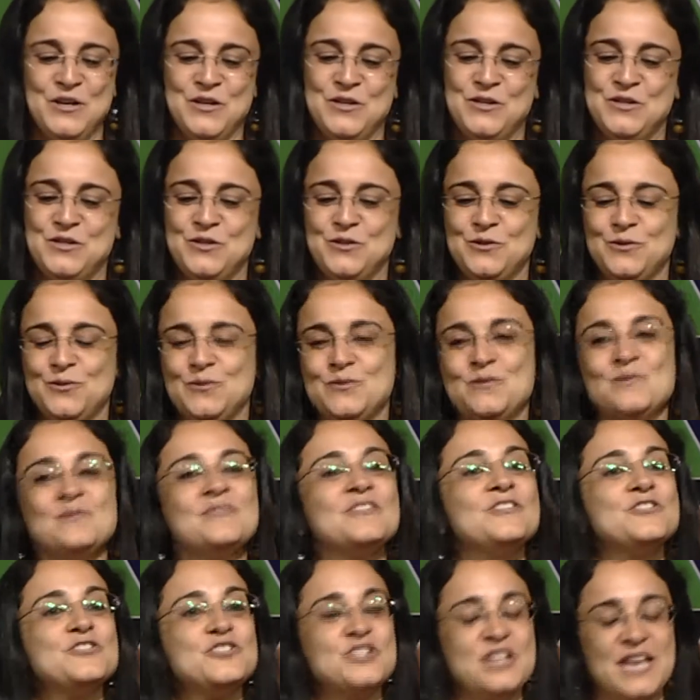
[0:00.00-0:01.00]
to
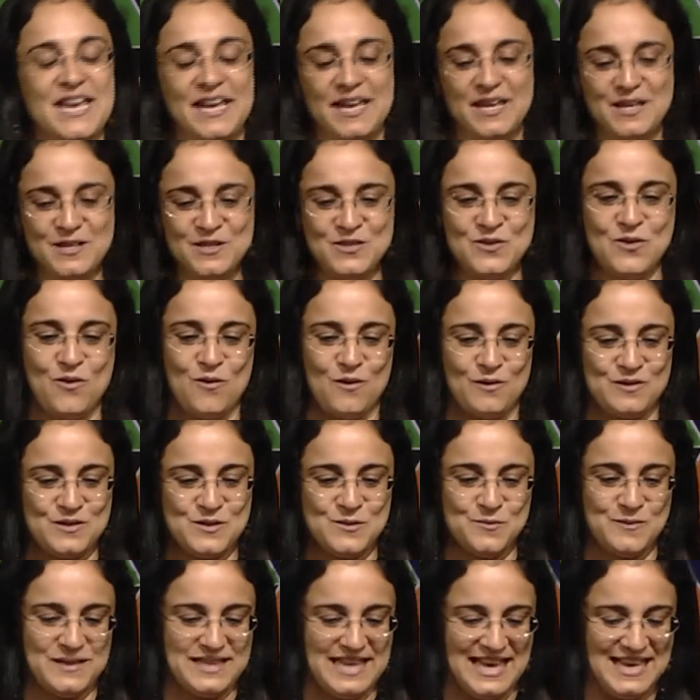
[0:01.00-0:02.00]
share his thoughts
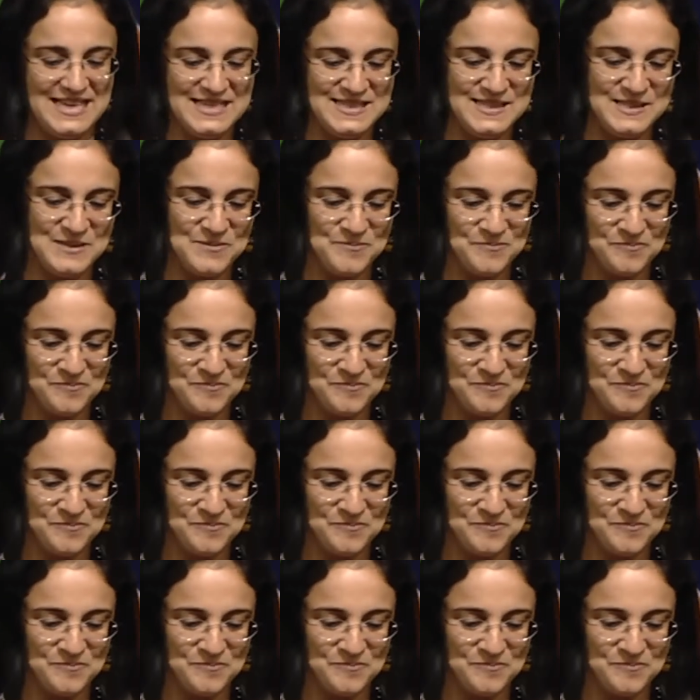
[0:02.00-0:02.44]
with us.